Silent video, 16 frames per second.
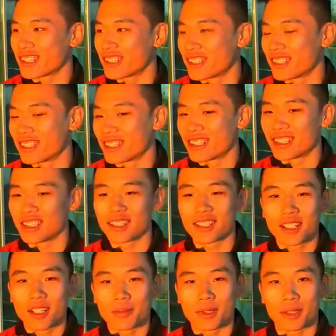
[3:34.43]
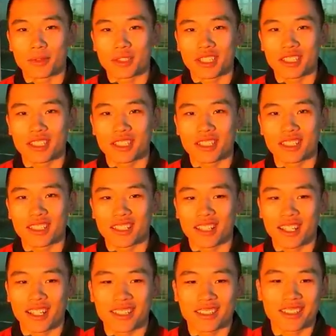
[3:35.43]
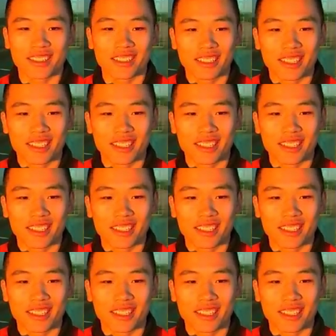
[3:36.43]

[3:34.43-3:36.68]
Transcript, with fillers: And uh, but we uh, had